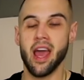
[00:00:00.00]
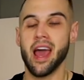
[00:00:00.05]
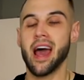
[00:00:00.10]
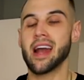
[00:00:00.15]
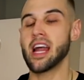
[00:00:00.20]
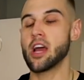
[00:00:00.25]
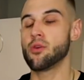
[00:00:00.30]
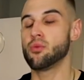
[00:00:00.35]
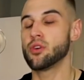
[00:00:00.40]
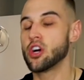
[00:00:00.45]

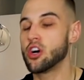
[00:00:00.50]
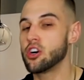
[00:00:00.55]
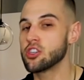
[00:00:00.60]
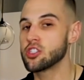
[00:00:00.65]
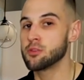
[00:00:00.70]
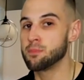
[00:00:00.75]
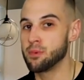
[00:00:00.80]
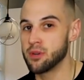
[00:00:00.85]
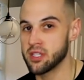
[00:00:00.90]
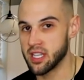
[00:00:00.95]
And I
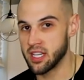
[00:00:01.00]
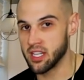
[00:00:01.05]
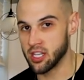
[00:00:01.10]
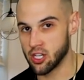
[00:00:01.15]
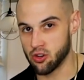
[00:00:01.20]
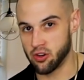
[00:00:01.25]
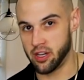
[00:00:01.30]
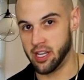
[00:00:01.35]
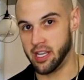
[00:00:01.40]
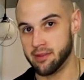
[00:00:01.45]
100%
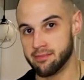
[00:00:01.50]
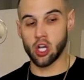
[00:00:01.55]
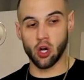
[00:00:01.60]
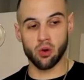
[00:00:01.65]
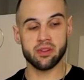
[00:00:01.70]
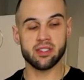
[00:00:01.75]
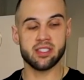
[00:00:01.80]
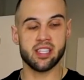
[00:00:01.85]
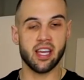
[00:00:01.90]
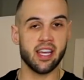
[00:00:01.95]
agree. Go
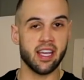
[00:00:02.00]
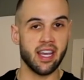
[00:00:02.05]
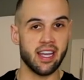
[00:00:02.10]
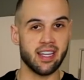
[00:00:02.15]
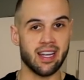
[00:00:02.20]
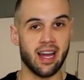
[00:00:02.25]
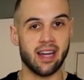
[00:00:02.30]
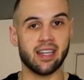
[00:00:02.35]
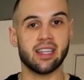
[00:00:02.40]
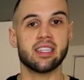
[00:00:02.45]
and take a
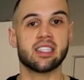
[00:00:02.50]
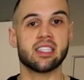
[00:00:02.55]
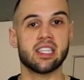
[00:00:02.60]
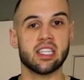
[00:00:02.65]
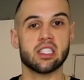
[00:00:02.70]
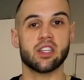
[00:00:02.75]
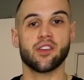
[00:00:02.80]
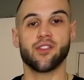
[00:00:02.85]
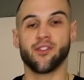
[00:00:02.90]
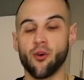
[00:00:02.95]

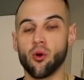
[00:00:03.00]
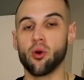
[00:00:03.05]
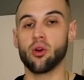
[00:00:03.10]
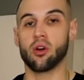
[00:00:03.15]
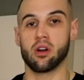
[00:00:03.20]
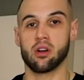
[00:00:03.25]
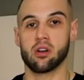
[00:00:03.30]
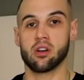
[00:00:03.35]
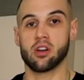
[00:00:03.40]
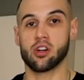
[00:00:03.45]

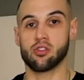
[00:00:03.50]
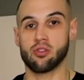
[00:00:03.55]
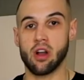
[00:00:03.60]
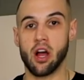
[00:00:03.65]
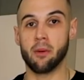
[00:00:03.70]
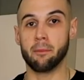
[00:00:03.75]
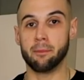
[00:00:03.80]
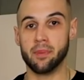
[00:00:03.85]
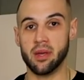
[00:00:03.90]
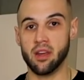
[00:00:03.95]
96.4
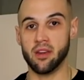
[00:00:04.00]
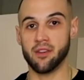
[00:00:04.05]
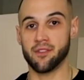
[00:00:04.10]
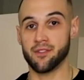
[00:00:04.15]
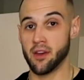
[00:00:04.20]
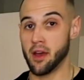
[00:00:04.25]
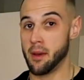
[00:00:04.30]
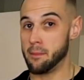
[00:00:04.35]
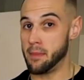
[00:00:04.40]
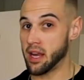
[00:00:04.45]
ground beef,
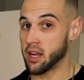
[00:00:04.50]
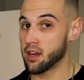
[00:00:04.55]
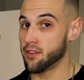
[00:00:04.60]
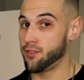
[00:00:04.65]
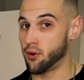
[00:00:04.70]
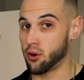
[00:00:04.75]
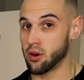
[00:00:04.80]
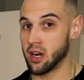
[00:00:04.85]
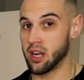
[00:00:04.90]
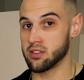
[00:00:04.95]
make a
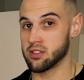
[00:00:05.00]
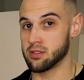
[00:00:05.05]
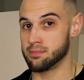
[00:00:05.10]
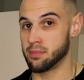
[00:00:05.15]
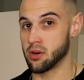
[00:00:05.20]
4-ounce